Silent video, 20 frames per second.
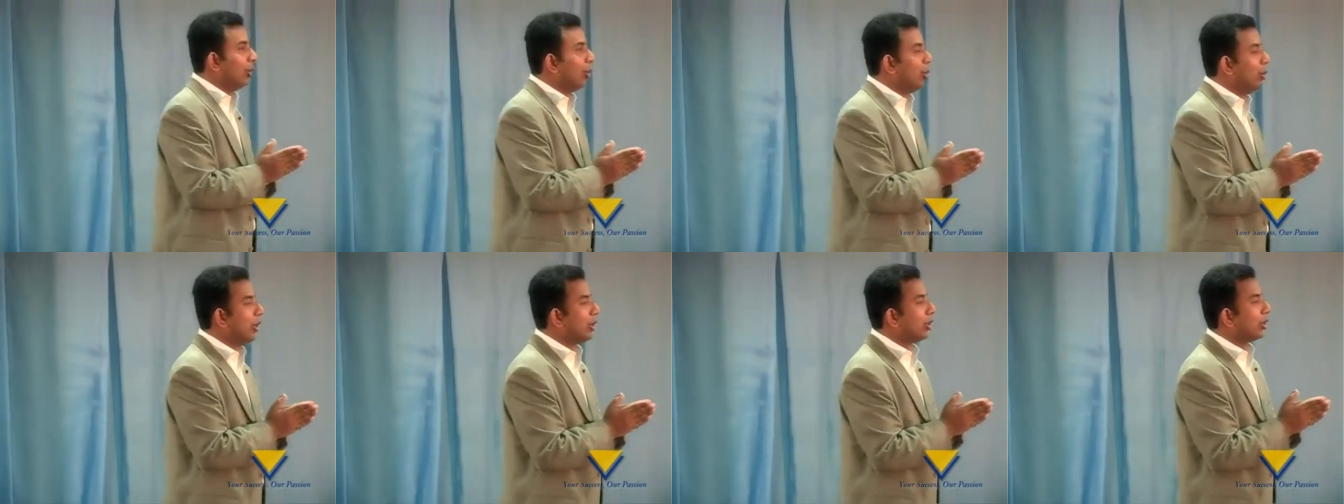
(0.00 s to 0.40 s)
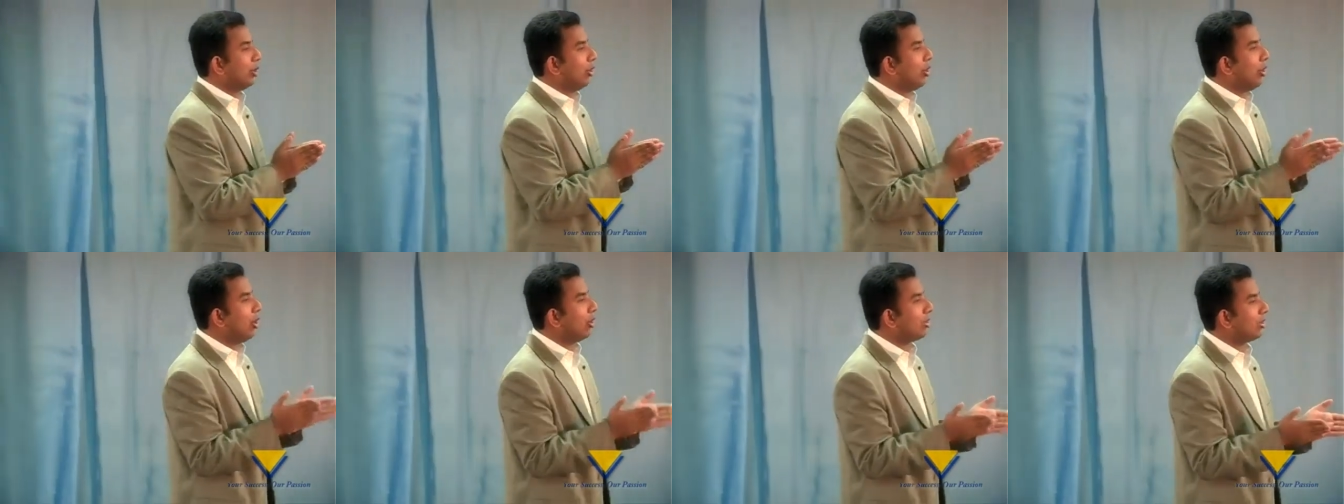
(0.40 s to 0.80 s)
who has
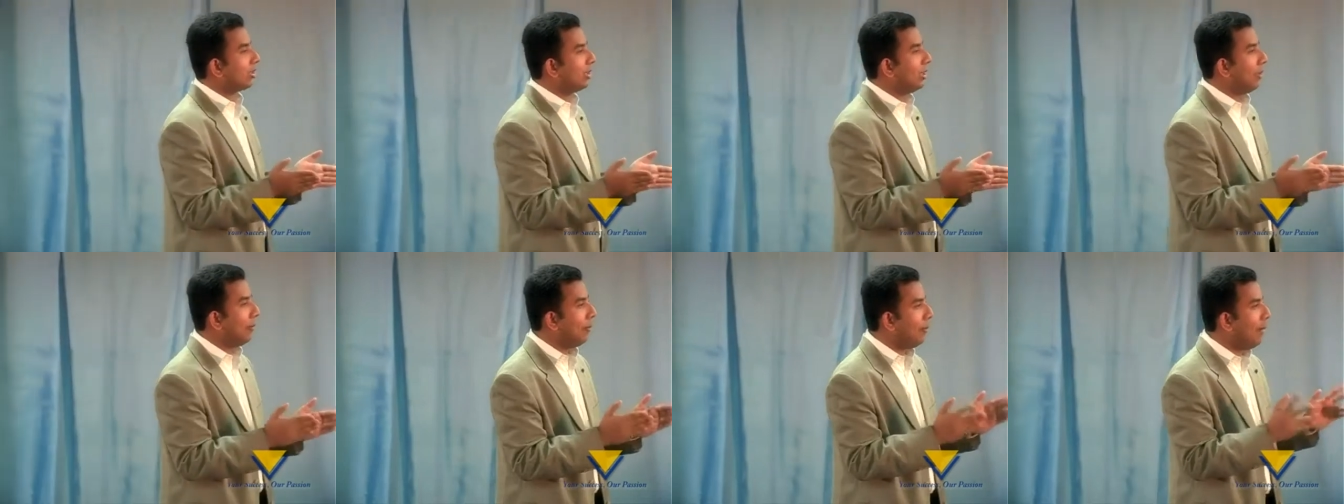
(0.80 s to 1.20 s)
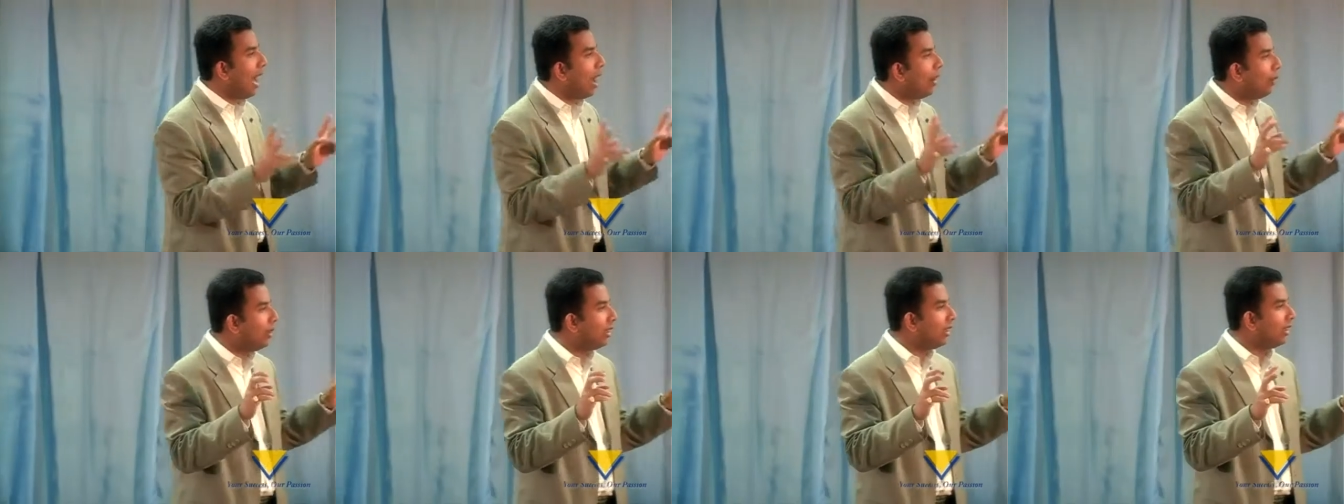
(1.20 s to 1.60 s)
lost the
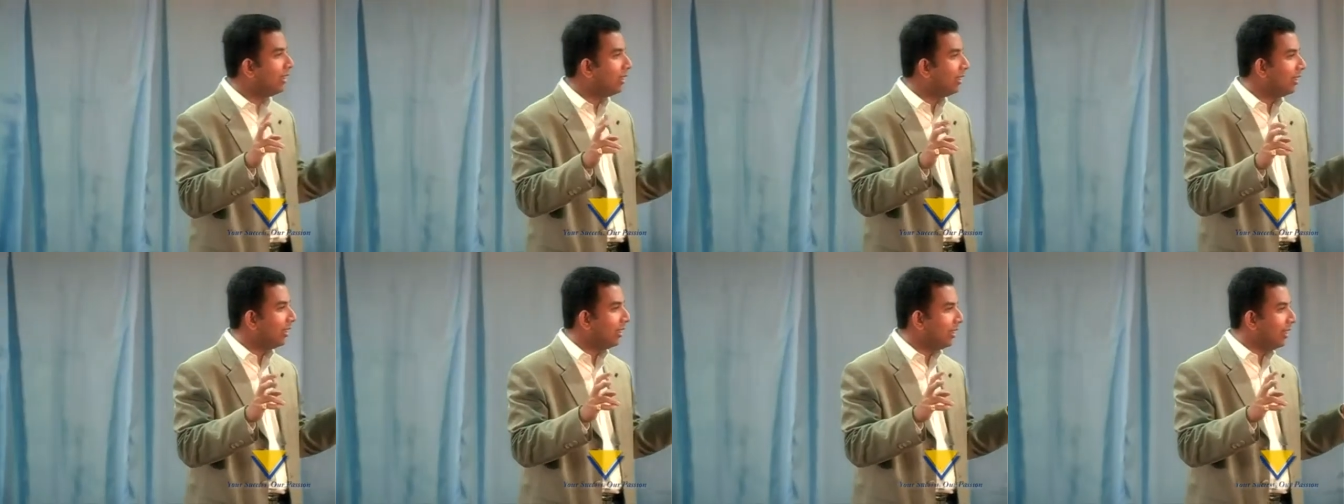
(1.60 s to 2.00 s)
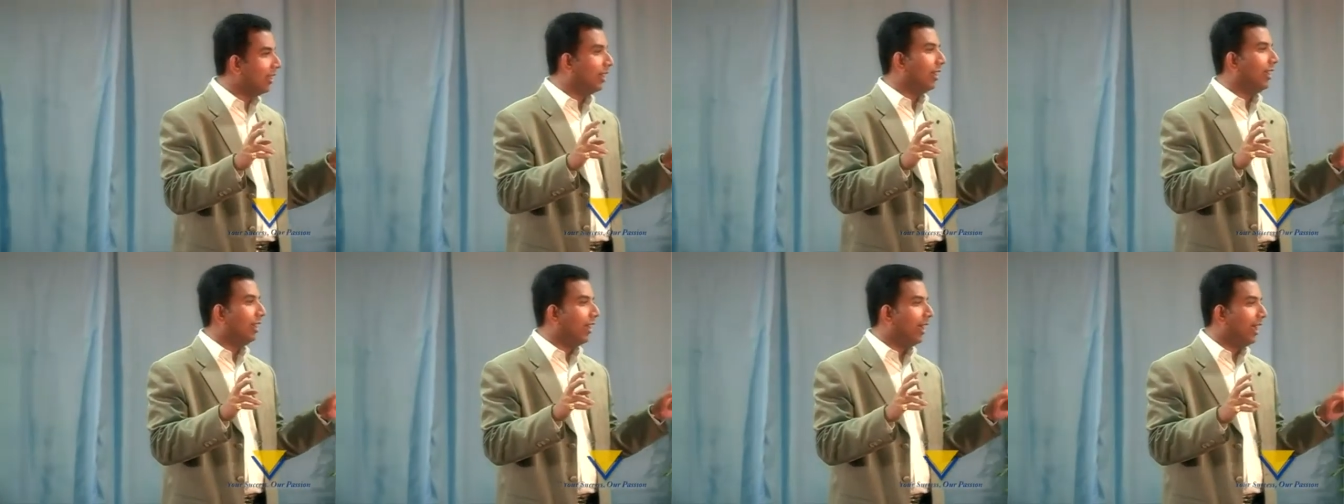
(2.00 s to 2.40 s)
power
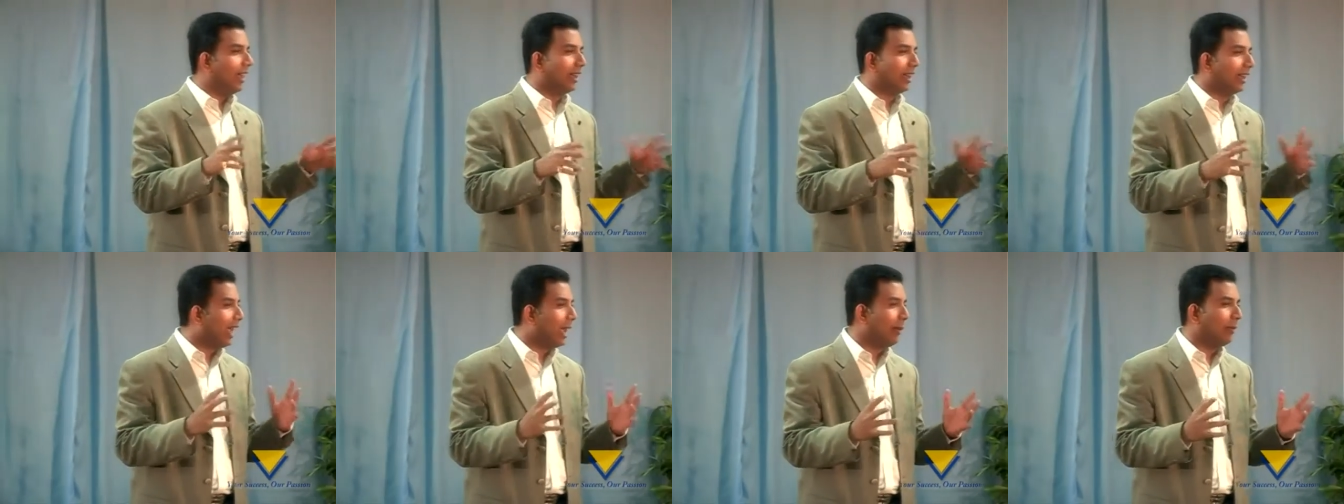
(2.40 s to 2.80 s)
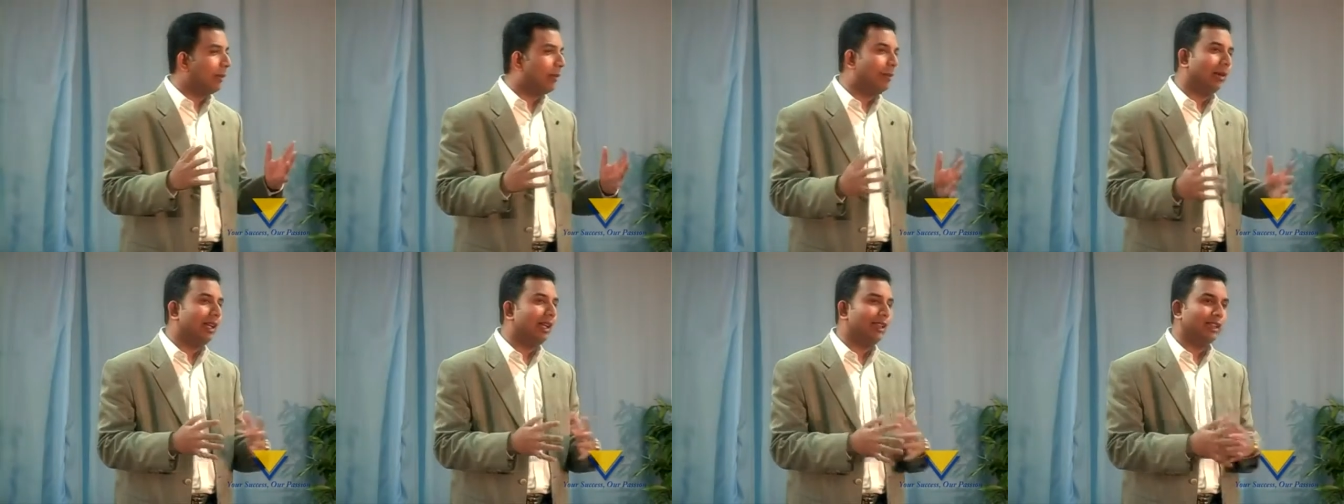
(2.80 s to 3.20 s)
and
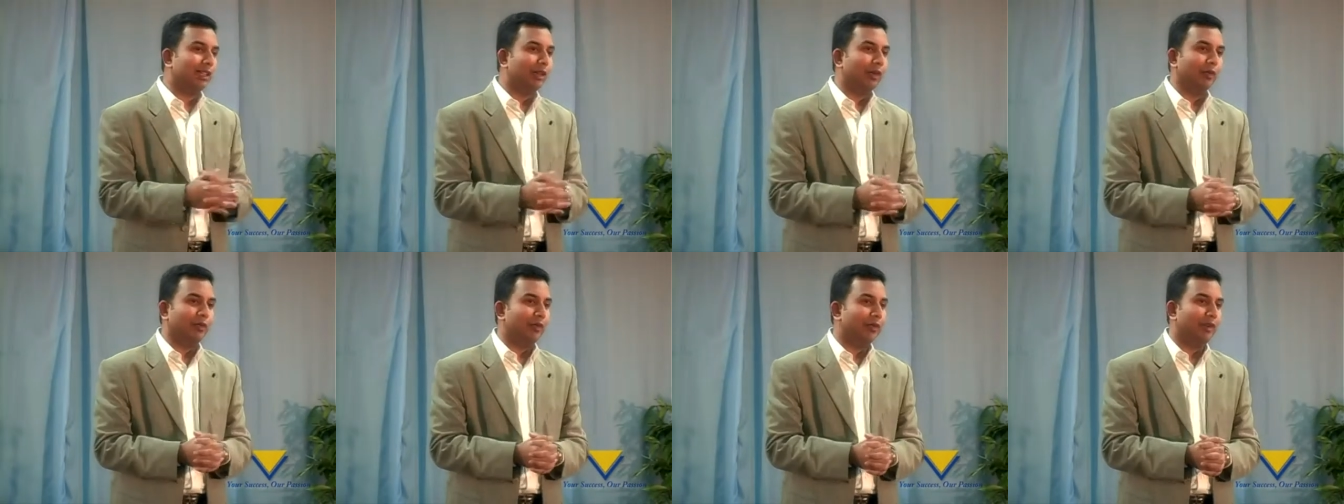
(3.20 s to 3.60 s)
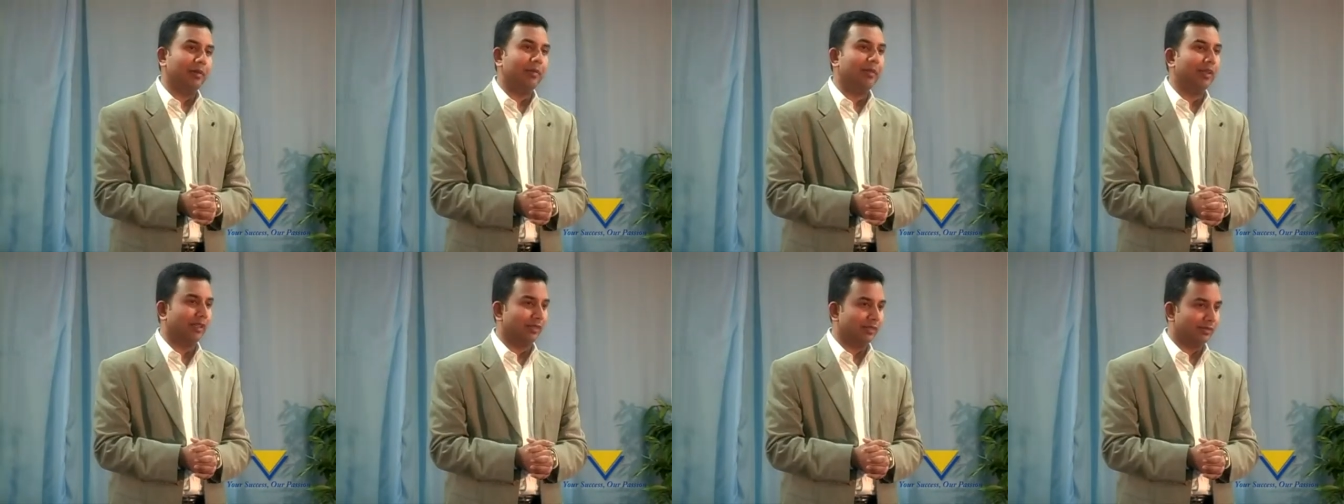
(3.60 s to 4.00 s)
capability of
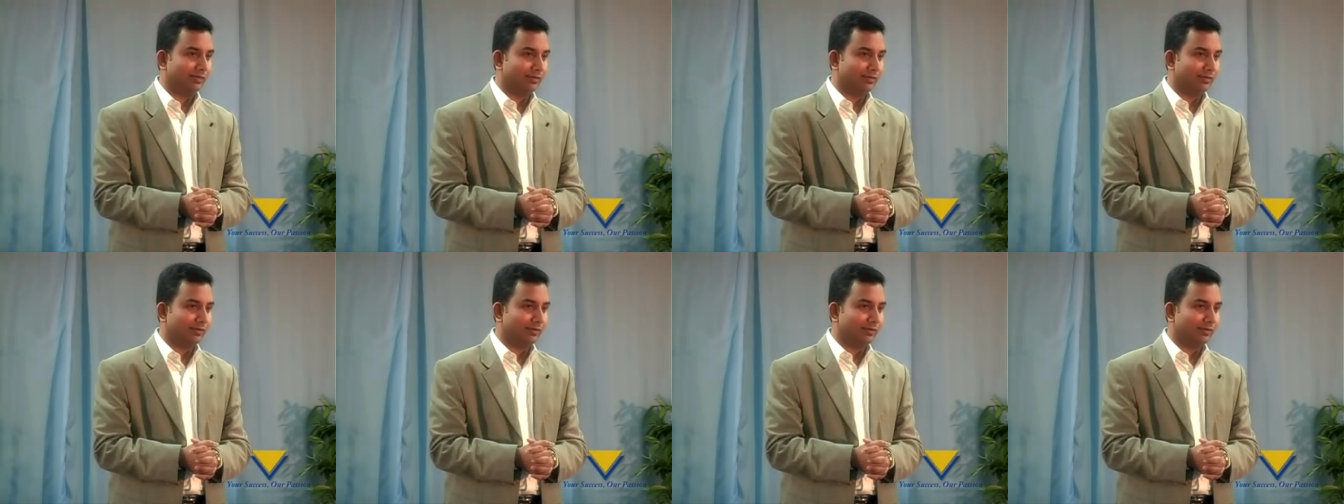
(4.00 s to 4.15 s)
dreaming.